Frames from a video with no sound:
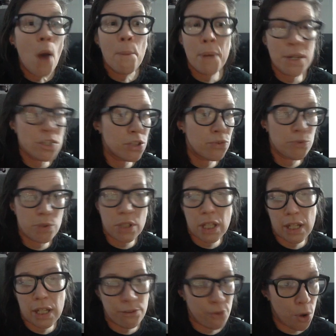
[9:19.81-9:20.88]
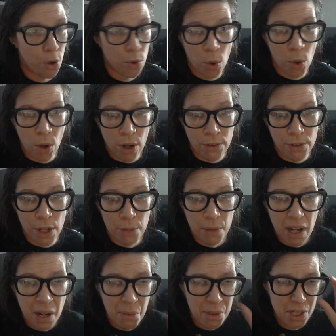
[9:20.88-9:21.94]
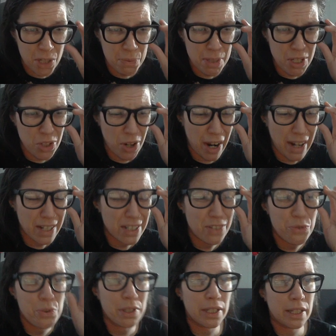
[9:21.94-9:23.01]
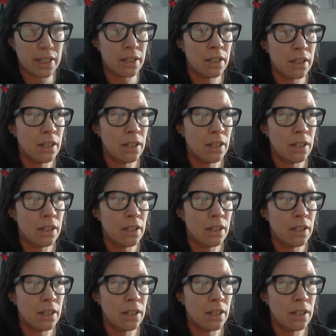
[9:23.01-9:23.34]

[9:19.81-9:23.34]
but just like a photo of him. And I'm going to be trying to really